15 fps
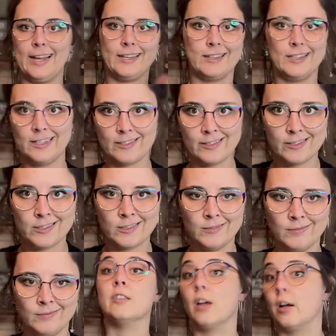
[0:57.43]
like this
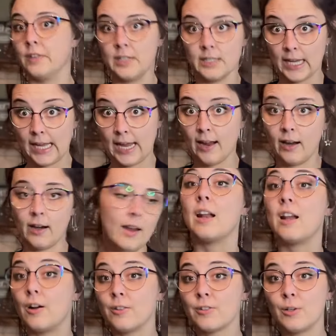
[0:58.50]
as often as I can.
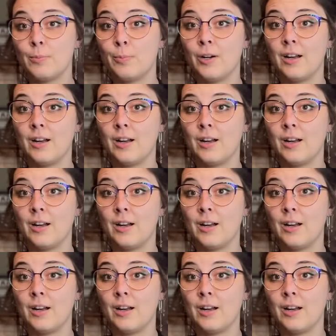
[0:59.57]
And I also